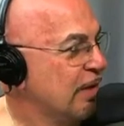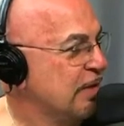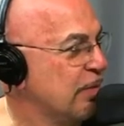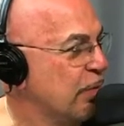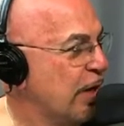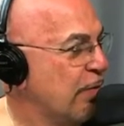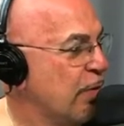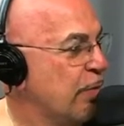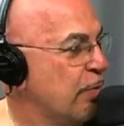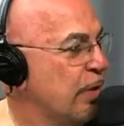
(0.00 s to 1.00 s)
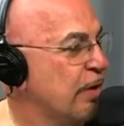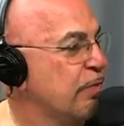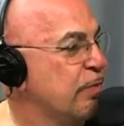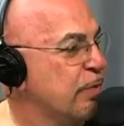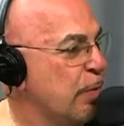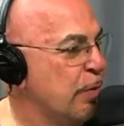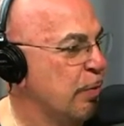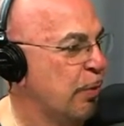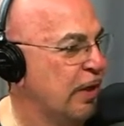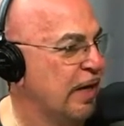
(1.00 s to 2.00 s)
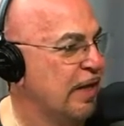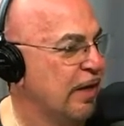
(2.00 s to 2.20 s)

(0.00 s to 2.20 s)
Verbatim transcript: listen, when I wrote it, when do you remember the play